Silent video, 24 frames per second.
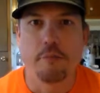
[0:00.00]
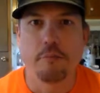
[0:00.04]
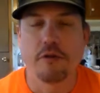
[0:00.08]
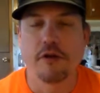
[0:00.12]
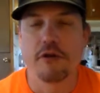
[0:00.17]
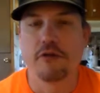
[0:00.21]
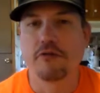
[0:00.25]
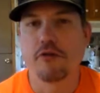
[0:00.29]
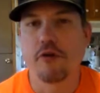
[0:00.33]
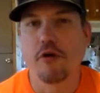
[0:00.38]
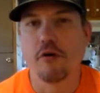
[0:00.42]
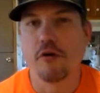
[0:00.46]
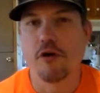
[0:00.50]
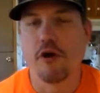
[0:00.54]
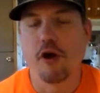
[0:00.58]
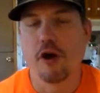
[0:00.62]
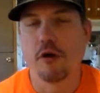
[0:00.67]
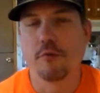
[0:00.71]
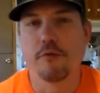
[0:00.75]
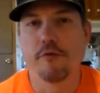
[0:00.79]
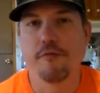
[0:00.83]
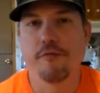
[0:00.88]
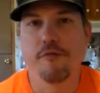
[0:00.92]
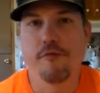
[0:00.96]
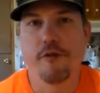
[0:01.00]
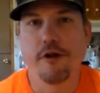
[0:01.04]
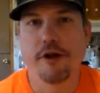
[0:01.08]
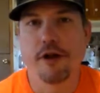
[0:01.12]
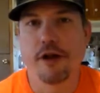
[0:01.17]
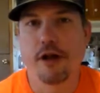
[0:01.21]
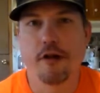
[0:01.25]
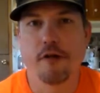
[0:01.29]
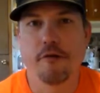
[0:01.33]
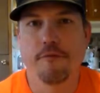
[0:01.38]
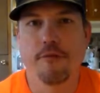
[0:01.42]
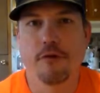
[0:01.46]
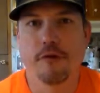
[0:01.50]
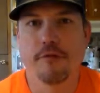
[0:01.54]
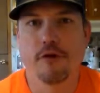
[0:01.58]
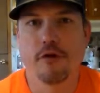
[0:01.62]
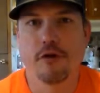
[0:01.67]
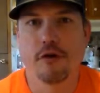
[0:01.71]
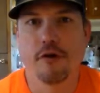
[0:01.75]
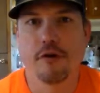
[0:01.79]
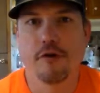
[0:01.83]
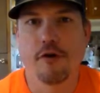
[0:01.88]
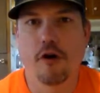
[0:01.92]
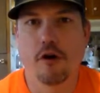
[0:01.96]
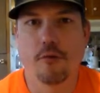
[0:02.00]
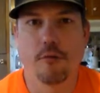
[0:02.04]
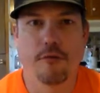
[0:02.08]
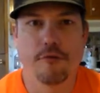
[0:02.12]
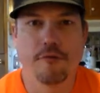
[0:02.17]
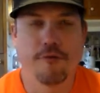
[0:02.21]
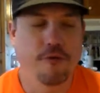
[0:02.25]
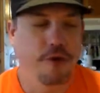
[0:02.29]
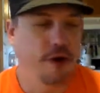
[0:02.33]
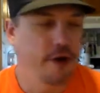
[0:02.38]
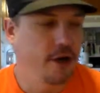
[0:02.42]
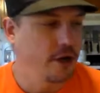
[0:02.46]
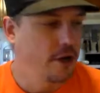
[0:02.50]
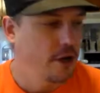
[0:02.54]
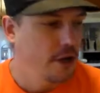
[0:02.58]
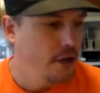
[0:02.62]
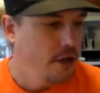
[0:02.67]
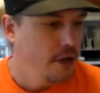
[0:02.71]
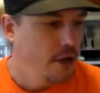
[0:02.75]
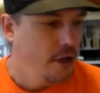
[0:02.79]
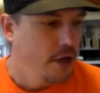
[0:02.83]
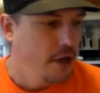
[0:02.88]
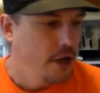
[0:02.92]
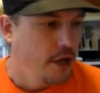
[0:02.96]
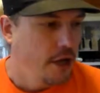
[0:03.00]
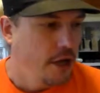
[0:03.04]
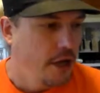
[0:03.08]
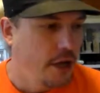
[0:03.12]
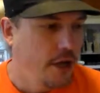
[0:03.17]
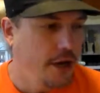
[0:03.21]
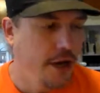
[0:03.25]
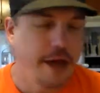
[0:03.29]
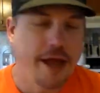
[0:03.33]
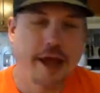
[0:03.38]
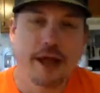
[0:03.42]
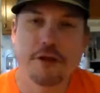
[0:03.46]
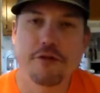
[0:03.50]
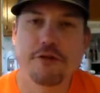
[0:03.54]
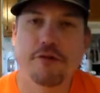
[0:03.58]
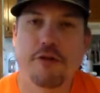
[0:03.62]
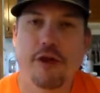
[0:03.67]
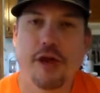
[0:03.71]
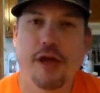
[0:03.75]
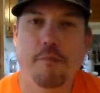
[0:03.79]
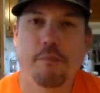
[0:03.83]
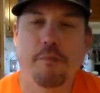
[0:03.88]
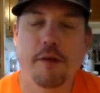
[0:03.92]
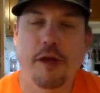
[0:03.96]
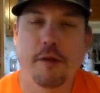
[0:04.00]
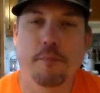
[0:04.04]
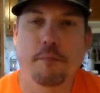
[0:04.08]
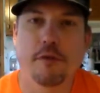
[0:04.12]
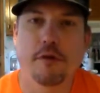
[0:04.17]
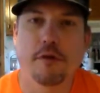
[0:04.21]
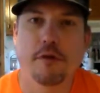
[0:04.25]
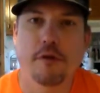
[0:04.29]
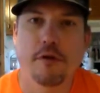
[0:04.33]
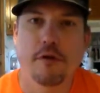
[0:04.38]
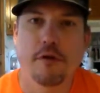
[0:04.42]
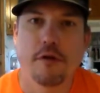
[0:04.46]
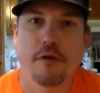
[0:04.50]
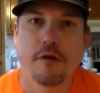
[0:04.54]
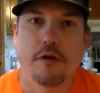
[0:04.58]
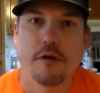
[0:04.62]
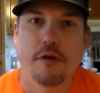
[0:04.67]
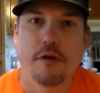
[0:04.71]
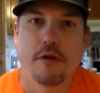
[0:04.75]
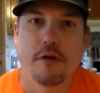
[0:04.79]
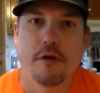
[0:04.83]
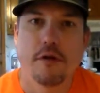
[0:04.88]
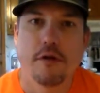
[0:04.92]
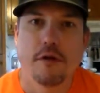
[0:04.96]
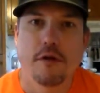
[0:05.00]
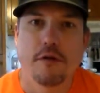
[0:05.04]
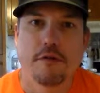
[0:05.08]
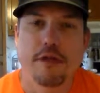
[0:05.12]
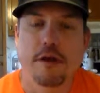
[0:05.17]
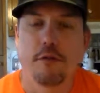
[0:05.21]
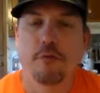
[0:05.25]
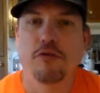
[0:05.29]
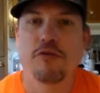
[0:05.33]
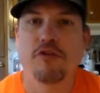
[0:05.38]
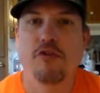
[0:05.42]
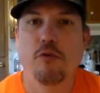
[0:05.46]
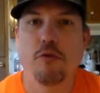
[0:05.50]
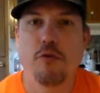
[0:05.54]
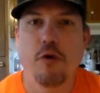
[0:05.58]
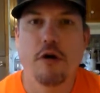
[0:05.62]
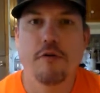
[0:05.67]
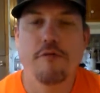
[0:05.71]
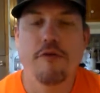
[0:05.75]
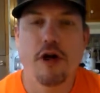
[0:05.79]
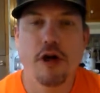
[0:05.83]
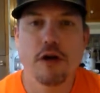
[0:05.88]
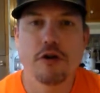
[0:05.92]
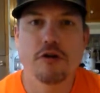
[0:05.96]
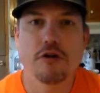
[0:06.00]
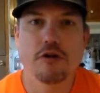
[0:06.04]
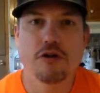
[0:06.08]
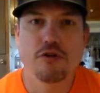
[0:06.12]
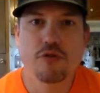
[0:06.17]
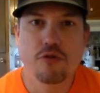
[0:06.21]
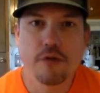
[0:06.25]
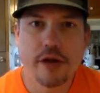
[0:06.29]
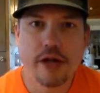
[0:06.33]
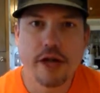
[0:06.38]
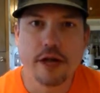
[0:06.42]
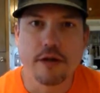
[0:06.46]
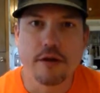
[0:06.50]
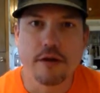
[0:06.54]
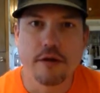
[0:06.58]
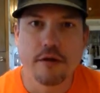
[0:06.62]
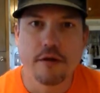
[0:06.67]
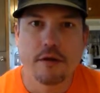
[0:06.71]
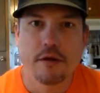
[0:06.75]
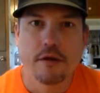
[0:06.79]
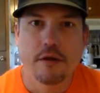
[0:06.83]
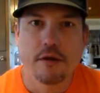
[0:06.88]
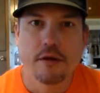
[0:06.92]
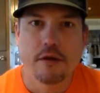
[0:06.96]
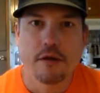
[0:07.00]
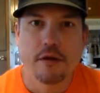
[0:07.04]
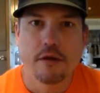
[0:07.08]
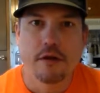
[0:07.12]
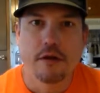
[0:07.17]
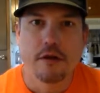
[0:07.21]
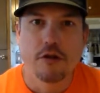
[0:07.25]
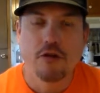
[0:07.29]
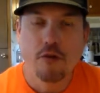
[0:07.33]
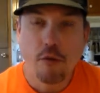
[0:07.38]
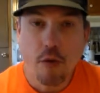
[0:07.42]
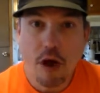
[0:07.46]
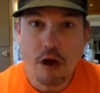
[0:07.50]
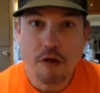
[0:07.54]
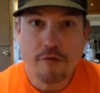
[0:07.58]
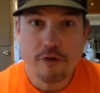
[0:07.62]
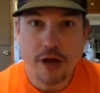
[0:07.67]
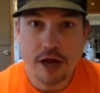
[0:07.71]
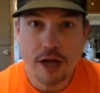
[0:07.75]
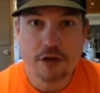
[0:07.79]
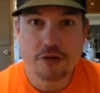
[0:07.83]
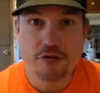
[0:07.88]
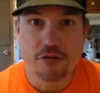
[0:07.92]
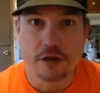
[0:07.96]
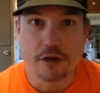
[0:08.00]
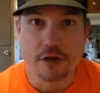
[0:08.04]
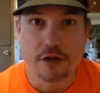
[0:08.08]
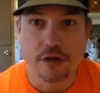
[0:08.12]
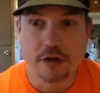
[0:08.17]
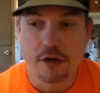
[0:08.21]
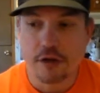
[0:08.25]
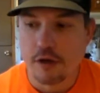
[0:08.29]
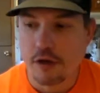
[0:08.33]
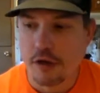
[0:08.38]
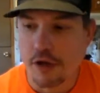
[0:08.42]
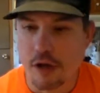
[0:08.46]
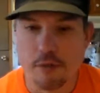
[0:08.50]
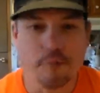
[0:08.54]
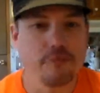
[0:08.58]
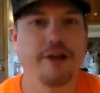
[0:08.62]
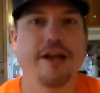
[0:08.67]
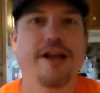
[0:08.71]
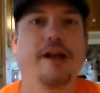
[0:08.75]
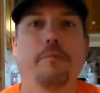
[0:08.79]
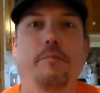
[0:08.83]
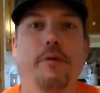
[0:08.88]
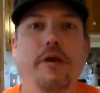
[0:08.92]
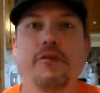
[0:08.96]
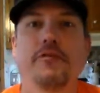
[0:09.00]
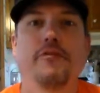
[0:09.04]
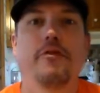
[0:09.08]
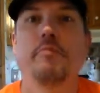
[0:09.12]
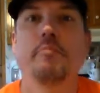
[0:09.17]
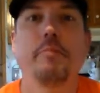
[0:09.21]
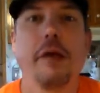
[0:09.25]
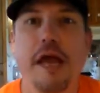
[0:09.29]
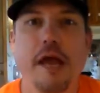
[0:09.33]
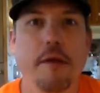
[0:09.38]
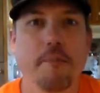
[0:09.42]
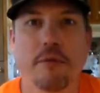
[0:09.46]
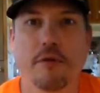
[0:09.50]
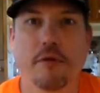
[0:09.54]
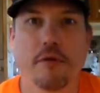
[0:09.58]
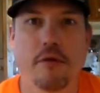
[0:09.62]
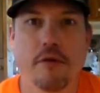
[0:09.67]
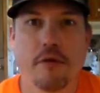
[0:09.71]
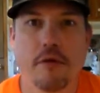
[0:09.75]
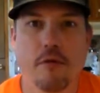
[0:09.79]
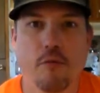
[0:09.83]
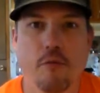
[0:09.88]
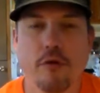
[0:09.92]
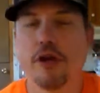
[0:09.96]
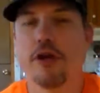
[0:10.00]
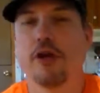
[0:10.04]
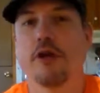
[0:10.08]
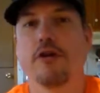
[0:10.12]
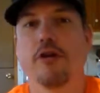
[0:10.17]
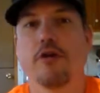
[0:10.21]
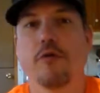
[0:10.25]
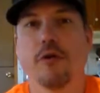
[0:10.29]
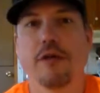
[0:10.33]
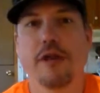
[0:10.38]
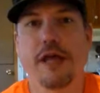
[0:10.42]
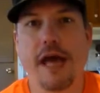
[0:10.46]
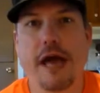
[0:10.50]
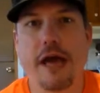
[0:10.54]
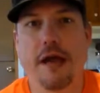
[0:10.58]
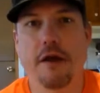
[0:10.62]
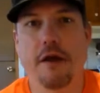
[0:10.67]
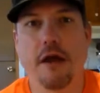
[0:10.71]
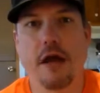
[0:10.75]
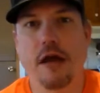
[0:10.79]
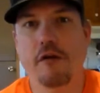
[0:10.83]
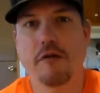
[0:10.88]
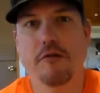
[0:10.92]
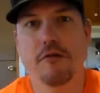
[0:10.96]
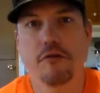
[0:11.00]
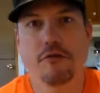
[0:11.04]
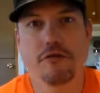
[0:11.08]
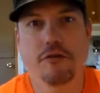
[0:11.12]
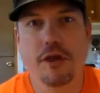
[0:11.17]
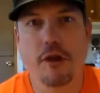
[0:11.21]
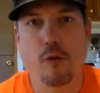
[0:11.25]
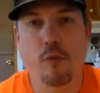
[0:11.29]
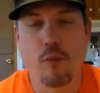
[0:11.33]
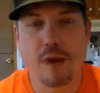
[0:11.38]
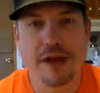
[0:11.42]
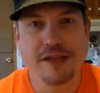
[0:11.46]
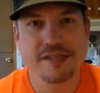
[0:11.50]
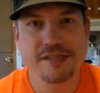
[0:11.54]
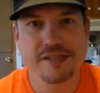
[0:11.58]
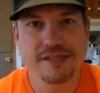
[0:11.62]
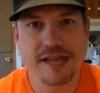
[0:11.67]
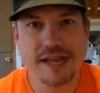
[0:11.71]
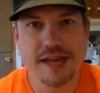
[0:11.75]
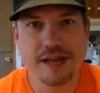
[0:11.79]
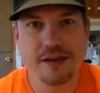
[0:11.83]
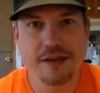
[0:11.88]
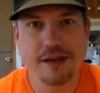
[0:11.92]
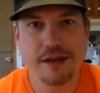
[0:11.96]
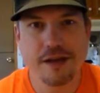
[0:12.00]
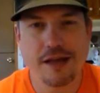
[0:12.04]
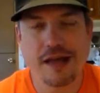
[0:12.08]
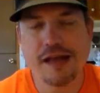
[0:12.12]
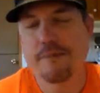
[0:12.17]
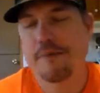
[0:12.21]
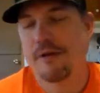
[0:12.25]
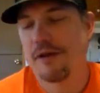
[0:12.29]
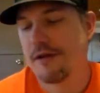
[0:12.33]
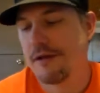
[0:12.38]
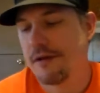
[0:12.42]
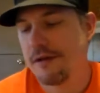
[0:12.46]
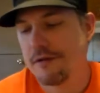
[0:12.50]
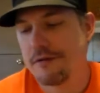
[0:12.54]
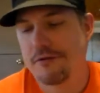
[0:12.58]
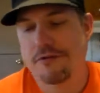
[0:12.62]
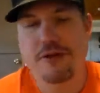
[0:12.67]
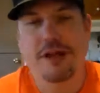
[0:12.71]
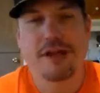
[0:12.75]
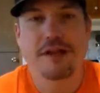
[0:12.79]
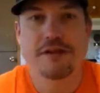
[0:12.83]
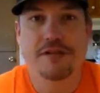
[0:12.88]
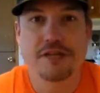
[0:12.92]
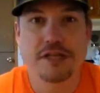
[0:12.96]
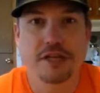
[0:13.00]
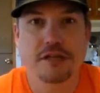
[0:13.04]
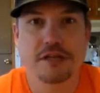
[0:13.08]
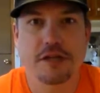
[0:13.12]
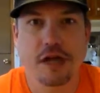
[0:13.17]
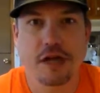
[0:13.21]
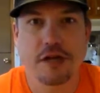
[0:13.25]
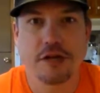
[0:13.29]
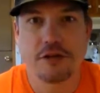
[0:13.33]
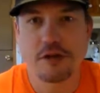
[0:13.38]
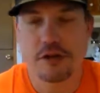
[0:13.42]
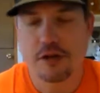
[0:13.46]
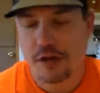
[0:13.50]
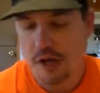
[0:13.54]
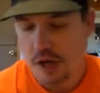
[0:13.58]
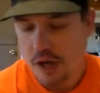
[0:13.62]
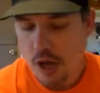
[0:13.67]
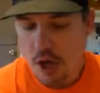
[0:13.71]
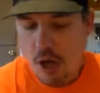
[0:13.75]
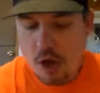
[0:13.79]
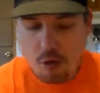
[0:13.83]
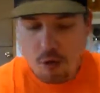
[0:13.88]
place called Harbor Freight. I don't know if you ever heard of Harbor Freight. And they had sandpaper that was 1200 grit. 1200! It was like a piece of paper. What are you going to do with that? I don't understand. Wet sanding? I mean, I understand 600.